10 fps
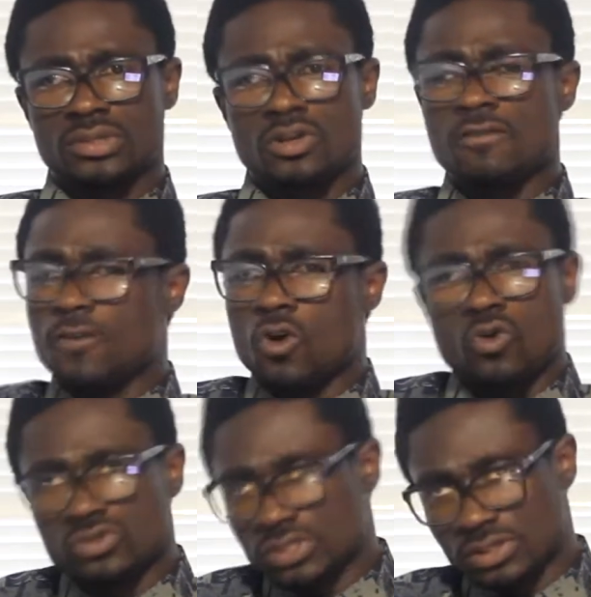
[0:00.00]
Of
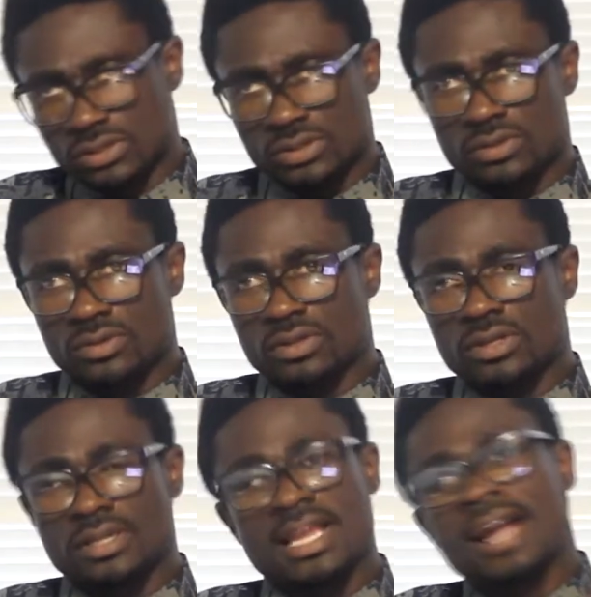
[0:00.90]
course,
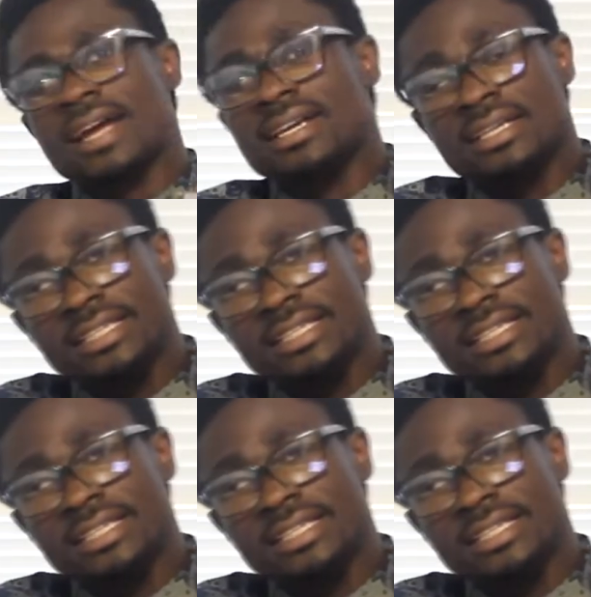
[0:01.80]
that can